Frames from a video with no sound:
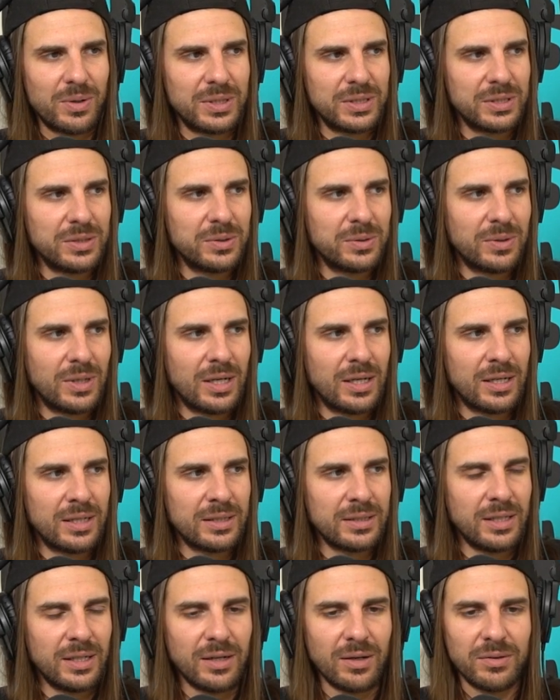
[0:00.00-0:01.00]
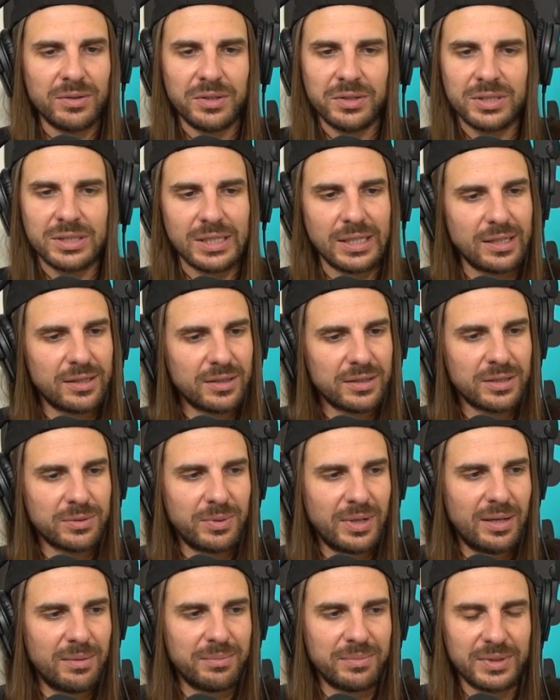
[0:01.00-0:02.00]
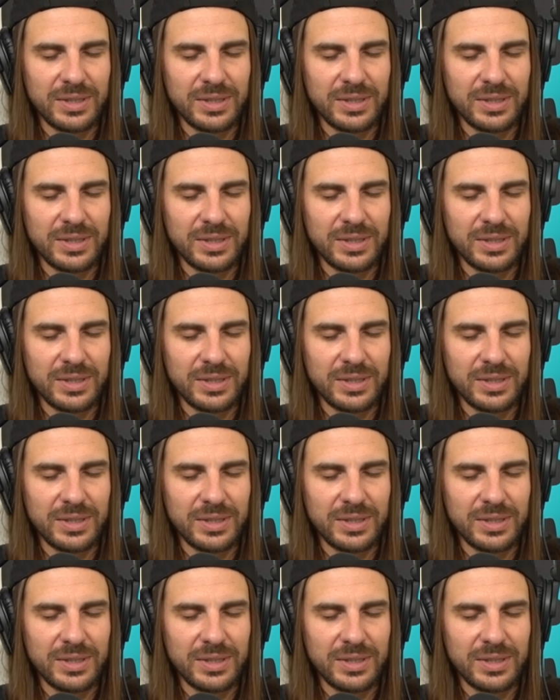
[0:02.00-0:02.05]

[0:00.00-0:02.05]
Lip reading: and you sink or swim.